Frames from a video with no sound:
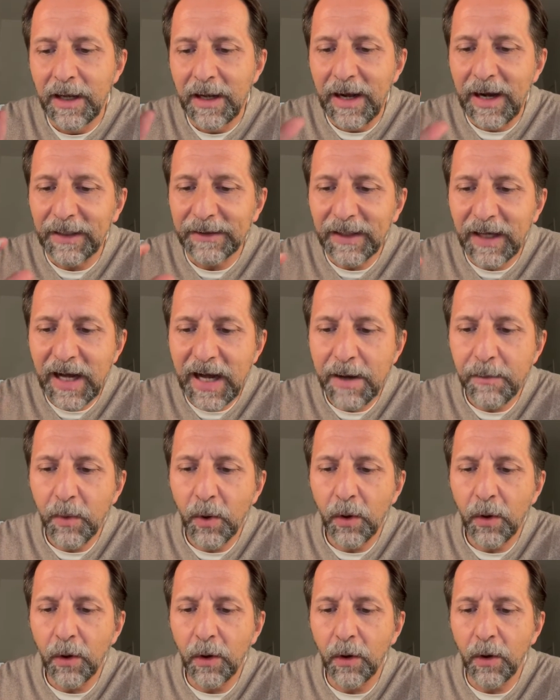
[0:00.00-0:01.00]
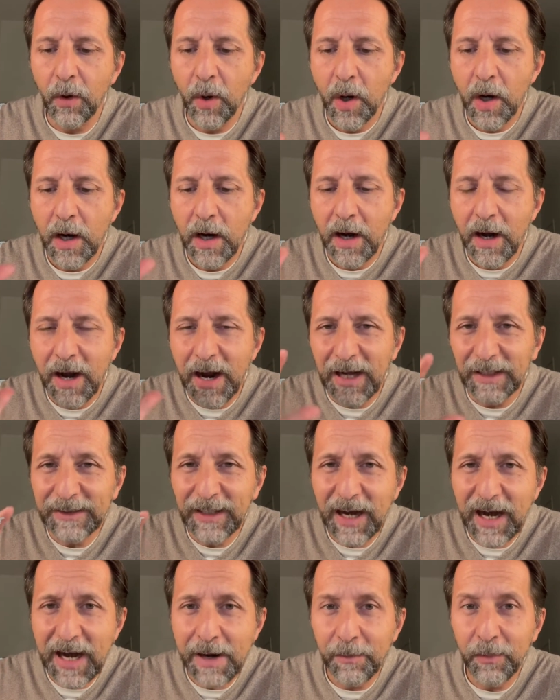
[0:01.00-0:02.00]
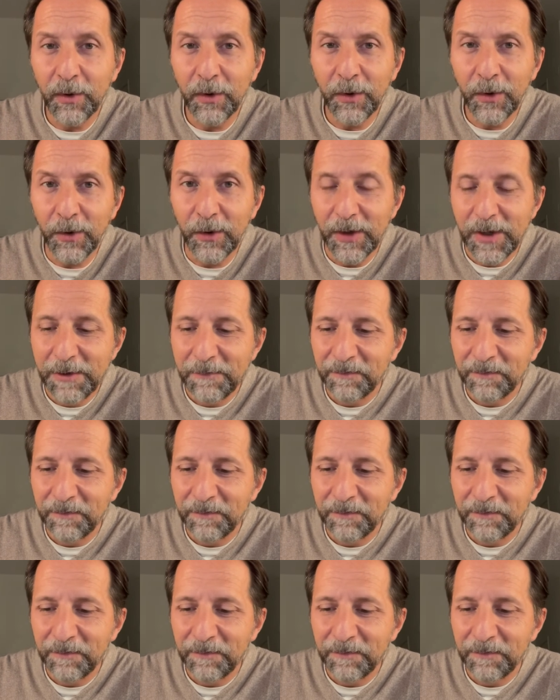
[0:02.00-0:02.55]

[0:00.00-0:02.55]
Adamo, Adamo.